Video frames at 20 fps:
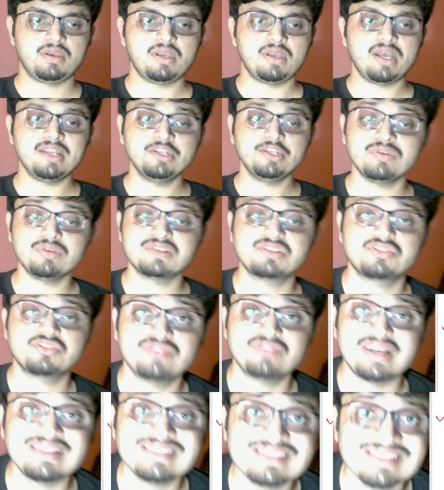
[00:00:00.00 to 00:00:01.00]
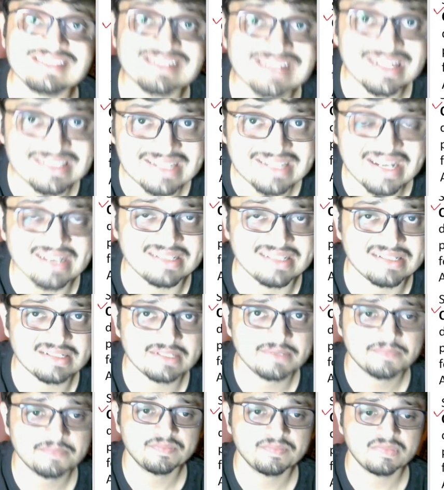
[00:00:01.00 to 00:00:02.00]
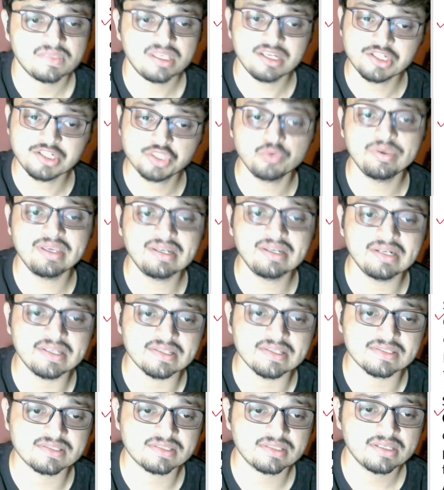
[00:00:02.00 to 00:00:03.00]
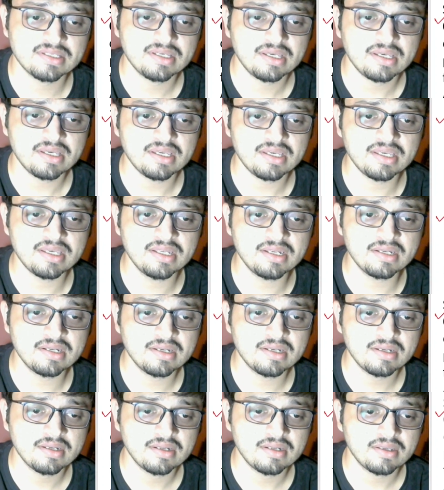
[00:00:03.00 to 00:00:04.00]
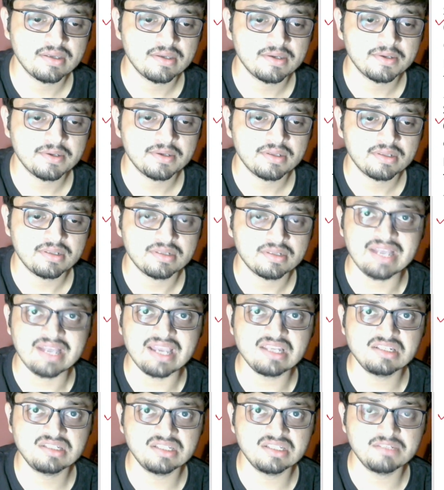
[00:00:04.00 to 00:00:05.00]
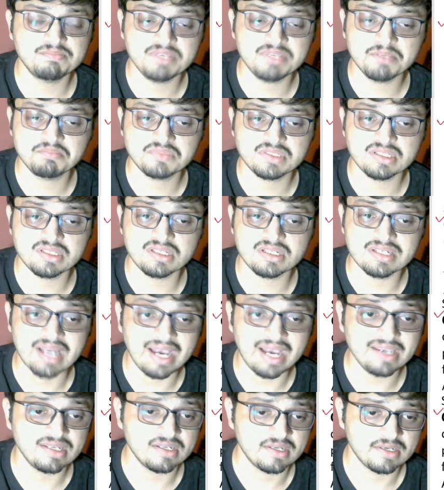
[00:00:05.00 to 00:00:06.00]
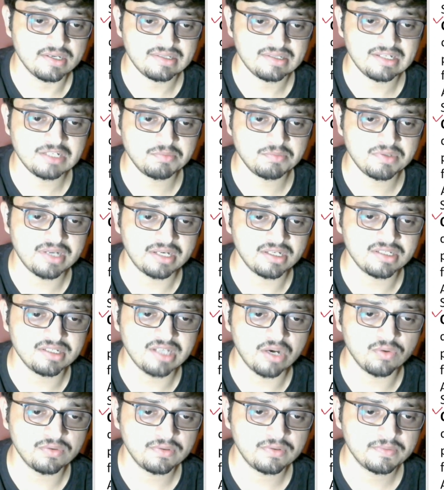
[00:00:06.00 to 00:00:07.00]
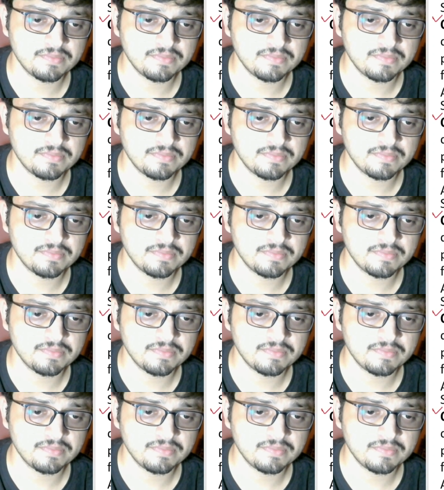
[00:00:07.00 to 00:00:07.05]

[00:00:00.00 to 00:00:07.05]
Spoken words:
It was translated into English in 1959. Let me write it down.